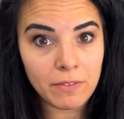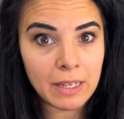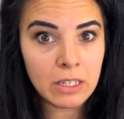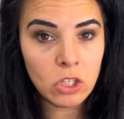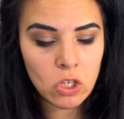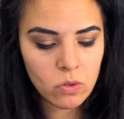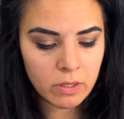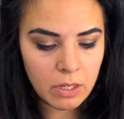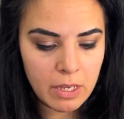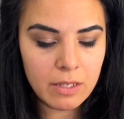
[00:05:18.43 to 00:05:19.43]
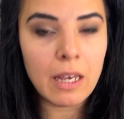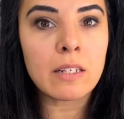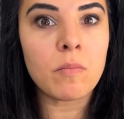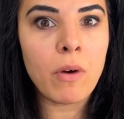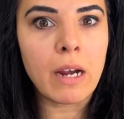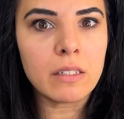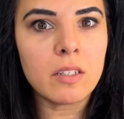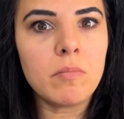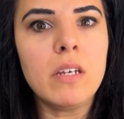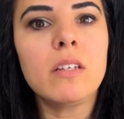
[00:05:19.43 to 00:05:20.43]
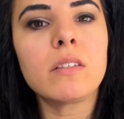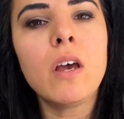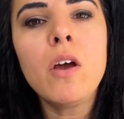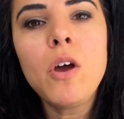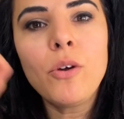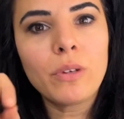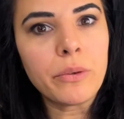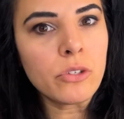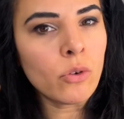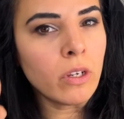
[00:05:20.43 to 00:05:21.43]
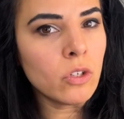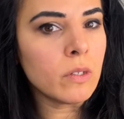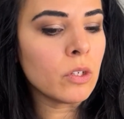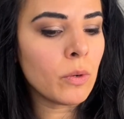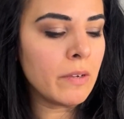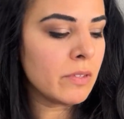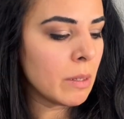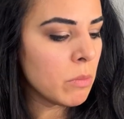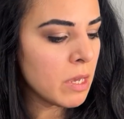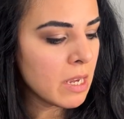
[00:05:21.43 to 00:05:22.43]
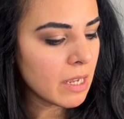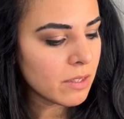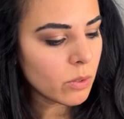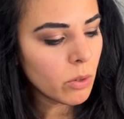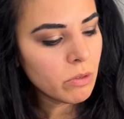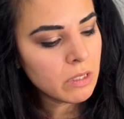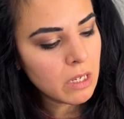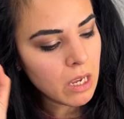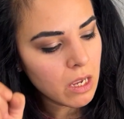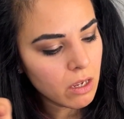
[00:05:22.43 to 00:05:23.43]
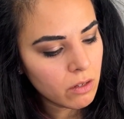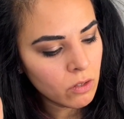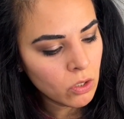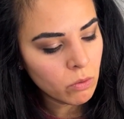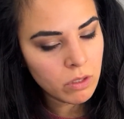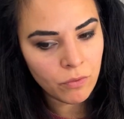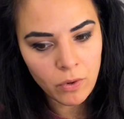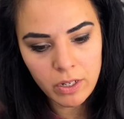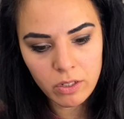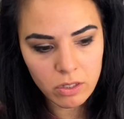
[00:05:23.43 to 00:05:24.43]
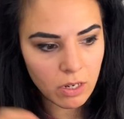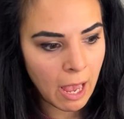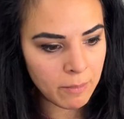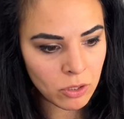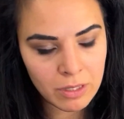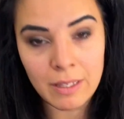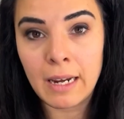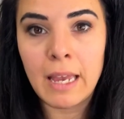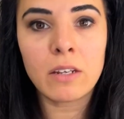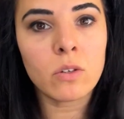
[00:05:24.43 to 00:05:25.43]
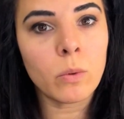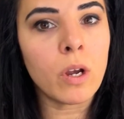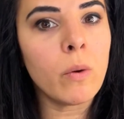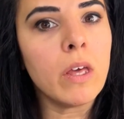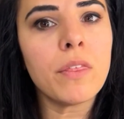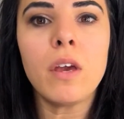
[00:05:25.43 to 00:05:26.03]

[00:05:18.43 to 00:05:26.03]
I had used this as a practice piece when I was trying to engrave something. And so I was seeing, you know, different options that I had to work with.